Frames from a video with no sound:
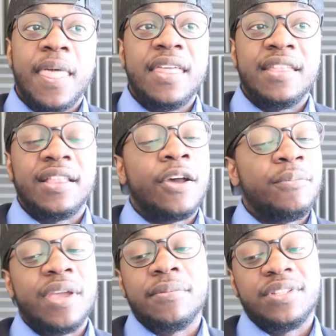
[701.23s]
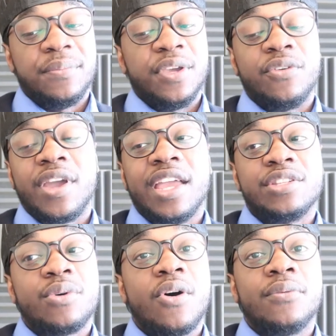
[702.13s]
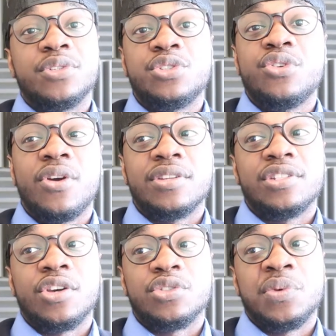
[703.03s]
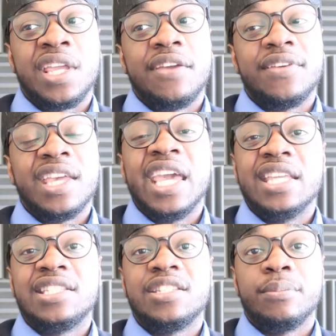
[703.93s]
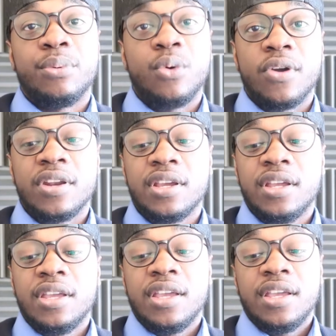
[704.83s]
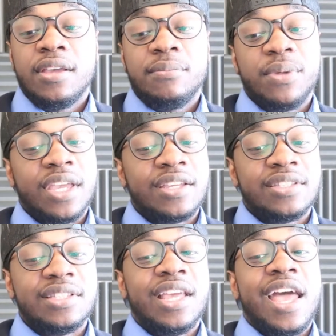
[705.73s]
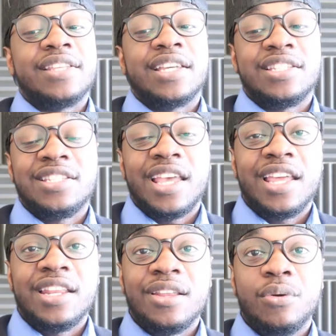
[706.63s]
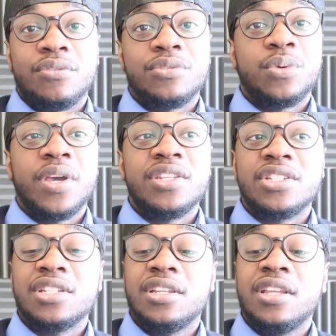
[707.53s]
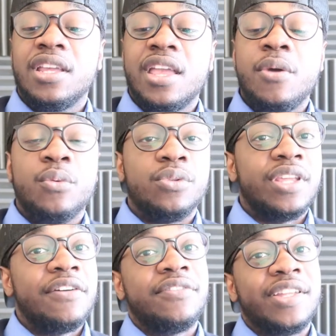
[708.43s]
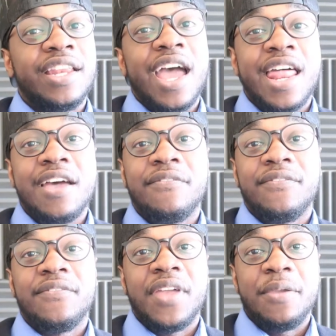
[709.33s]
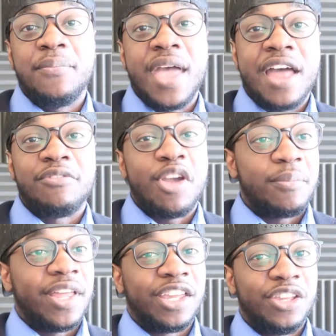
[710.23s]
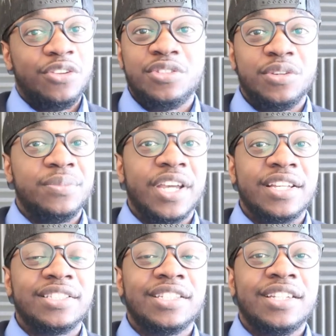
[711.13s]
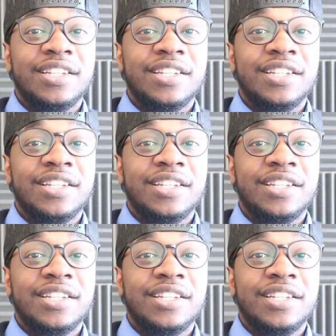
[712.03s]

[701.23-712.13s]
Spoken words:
And then they'll be able to be great as well, I'm sure, as long as we give it its support. Because, as I said, with Twitch, it will definitely not have a bad rep like YouTube does.